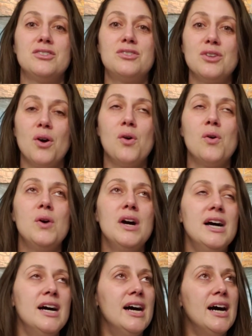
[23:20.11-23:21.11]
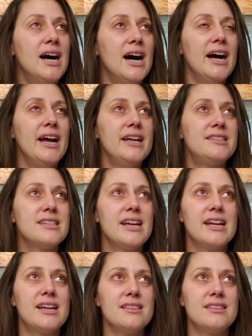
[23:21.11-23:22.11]
So it's
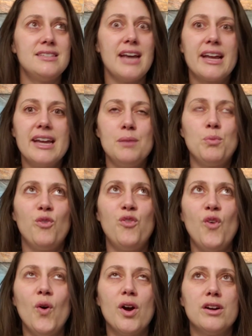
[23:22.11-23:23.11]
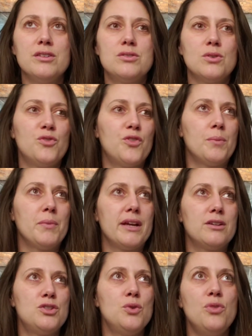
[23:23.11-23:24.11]
like the decade before, so from
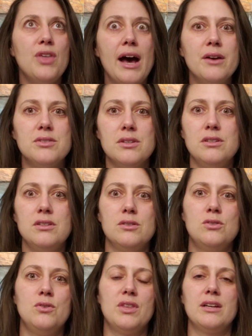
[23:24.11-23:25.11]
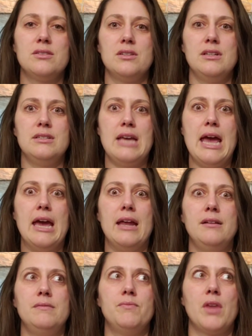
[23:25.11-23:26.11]
like 2000 till
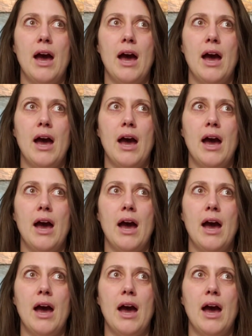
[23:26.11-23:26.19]
2010,